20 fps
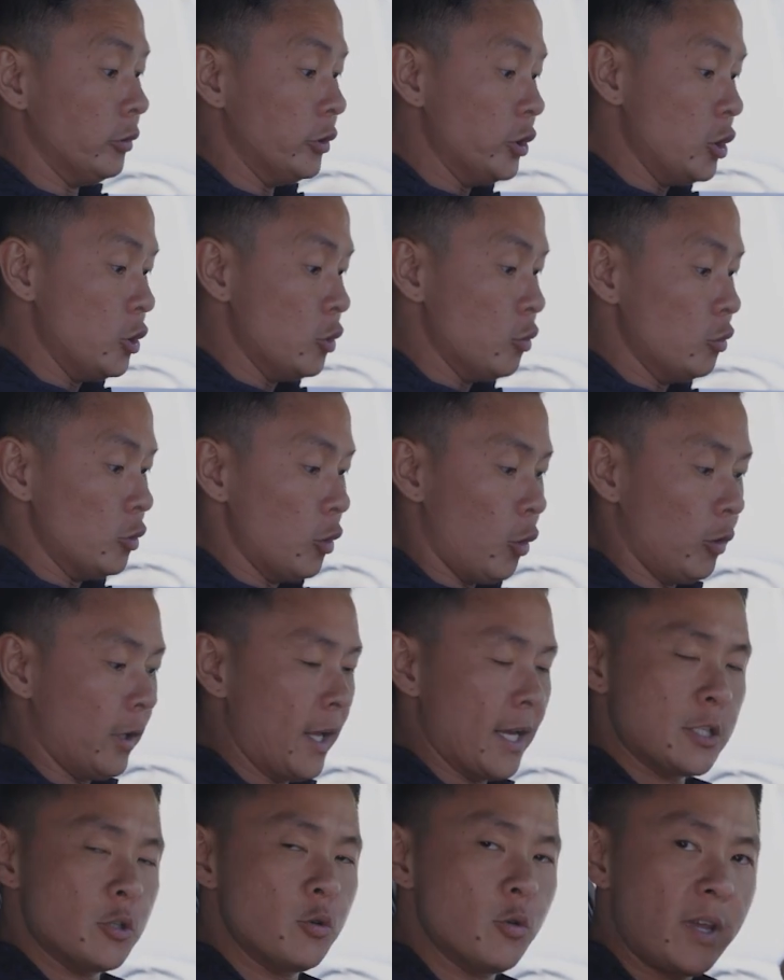new no
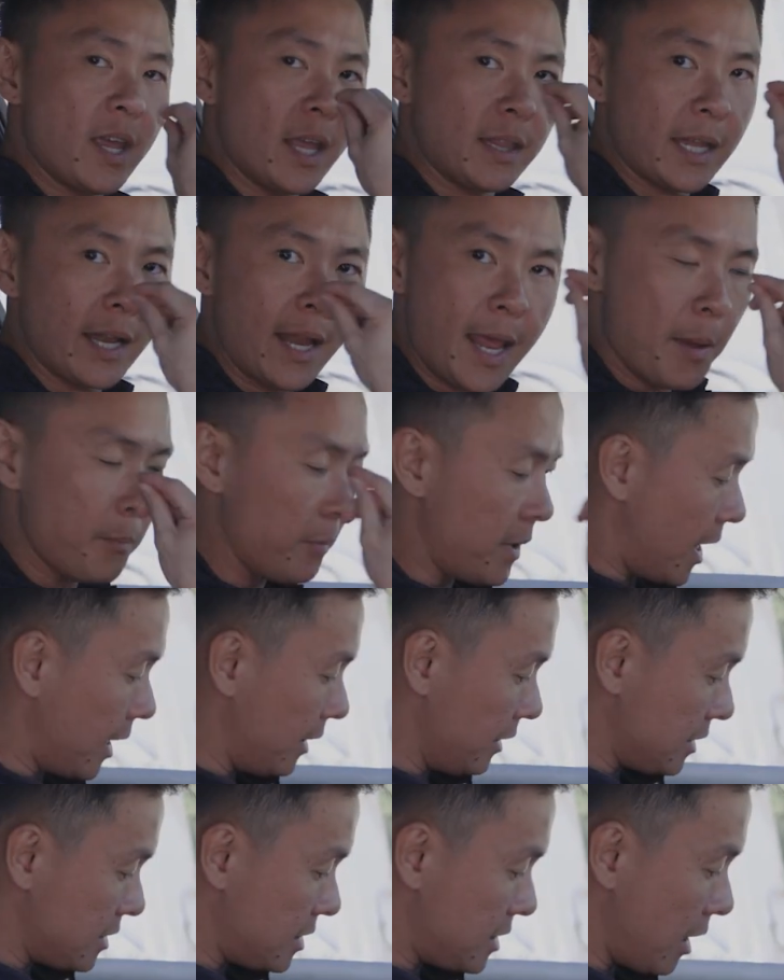less. You get that M
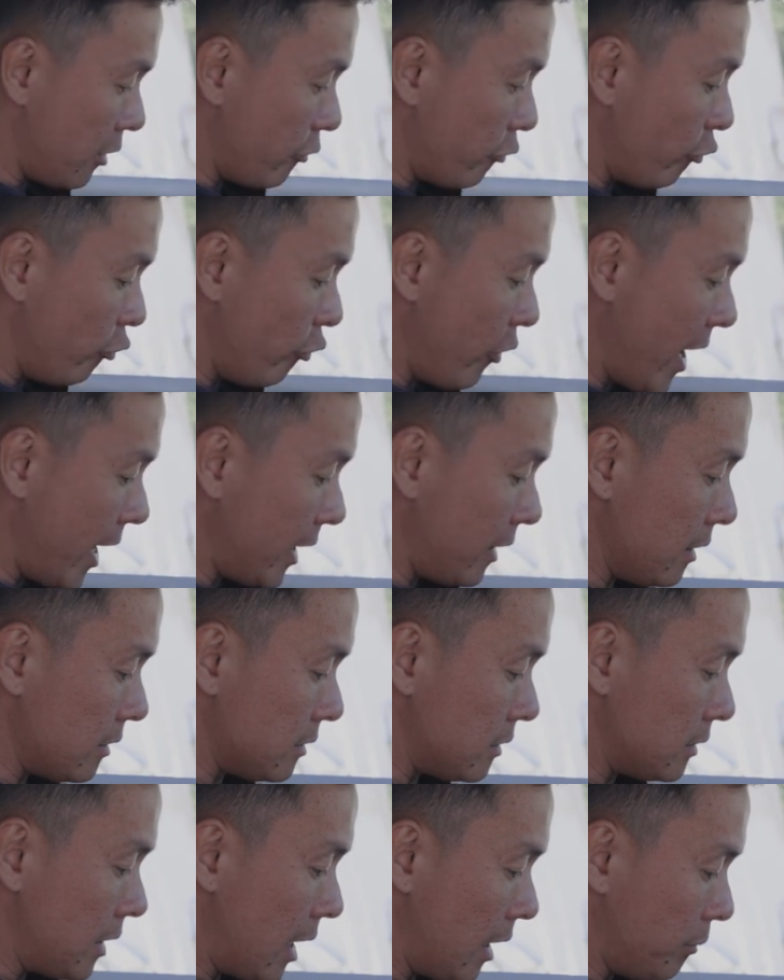colors, that red,
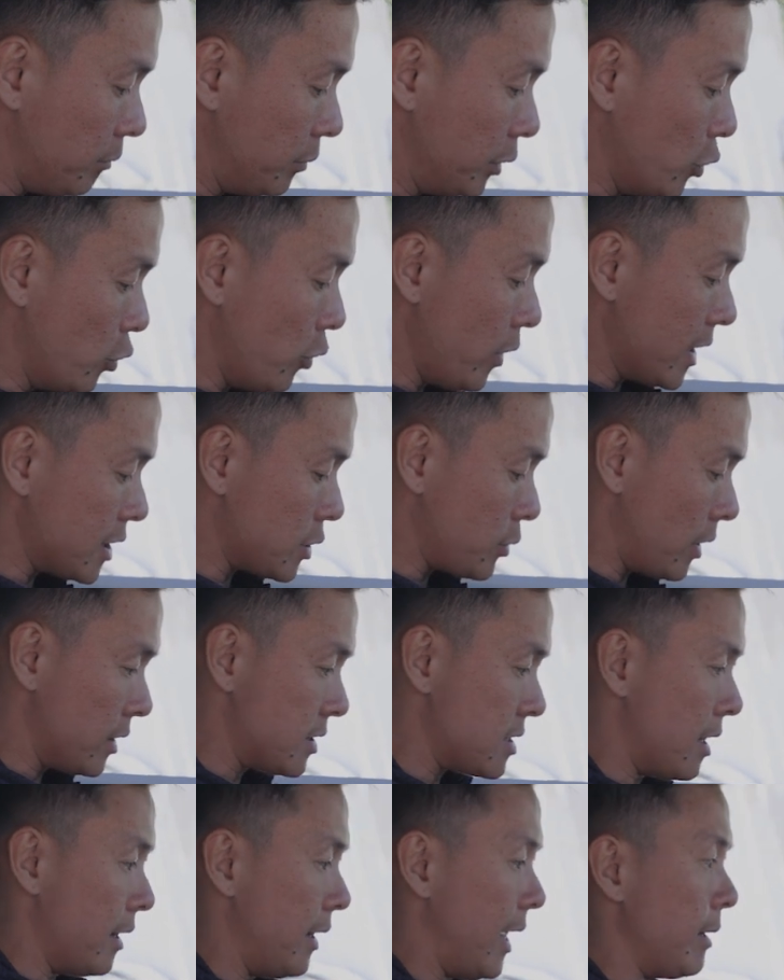dark blue, as well
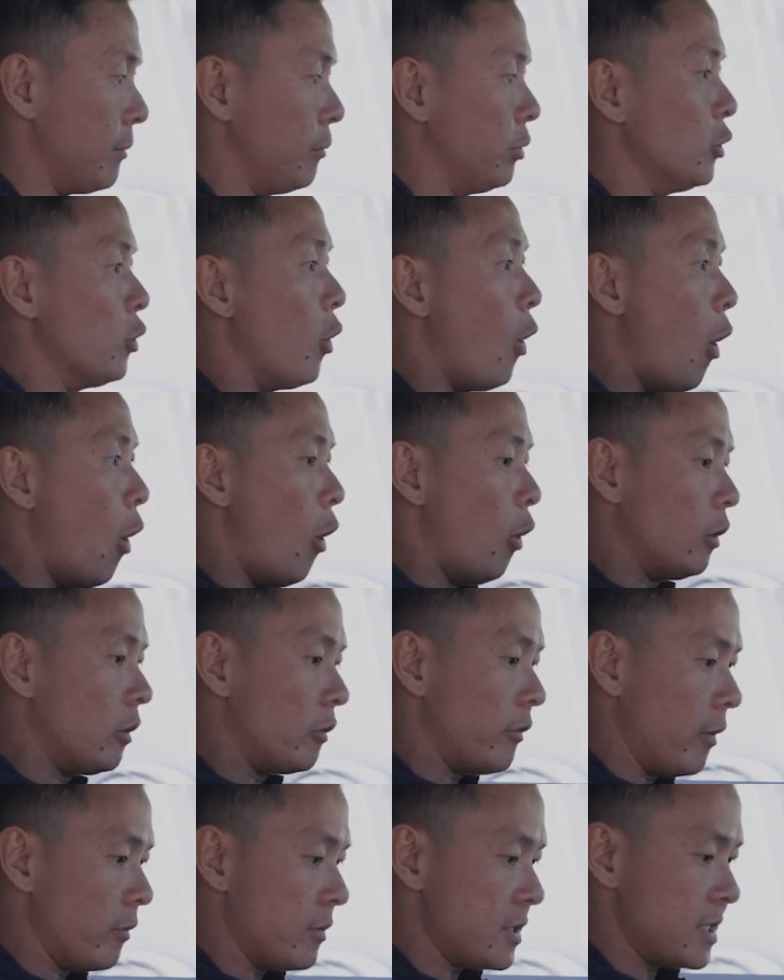as the light blue all
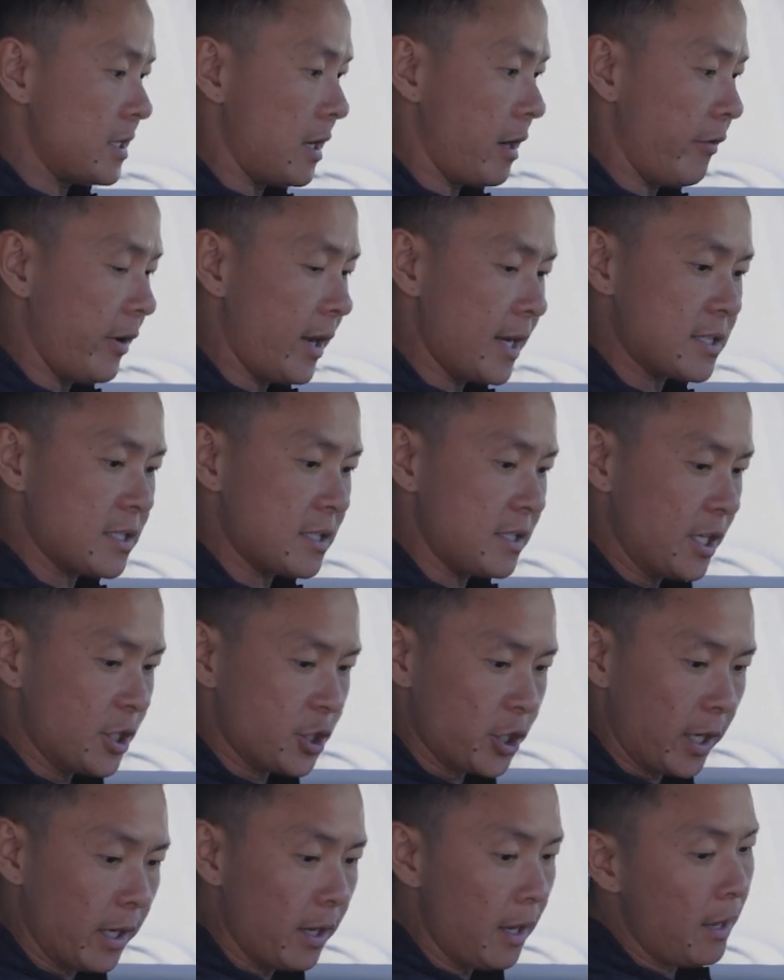around the steering as
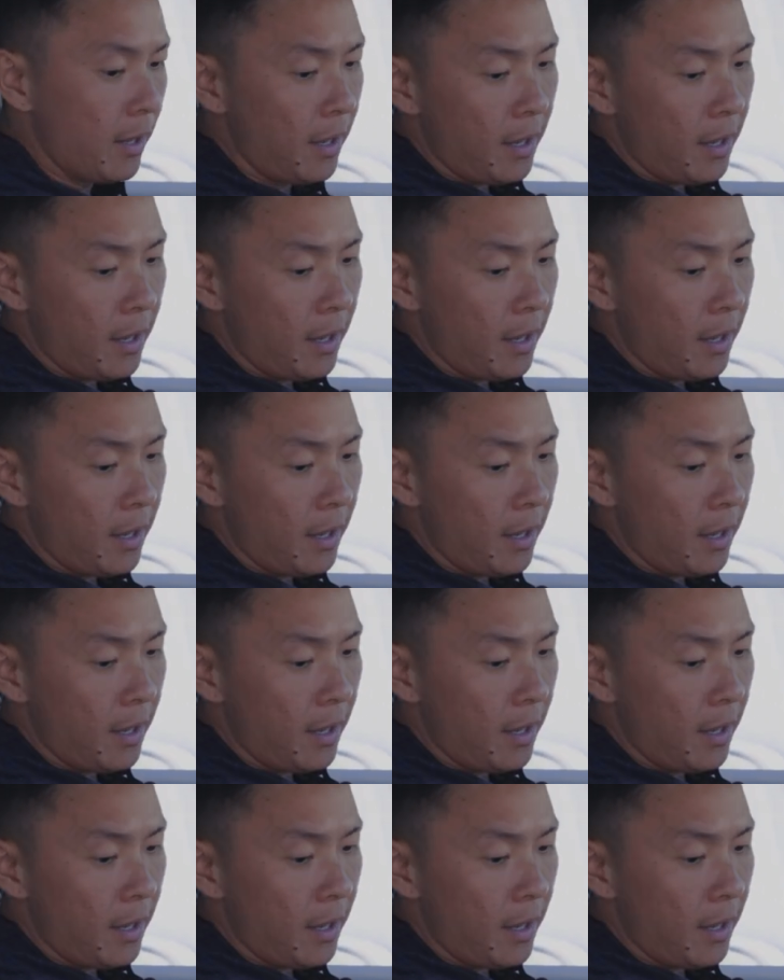stitching.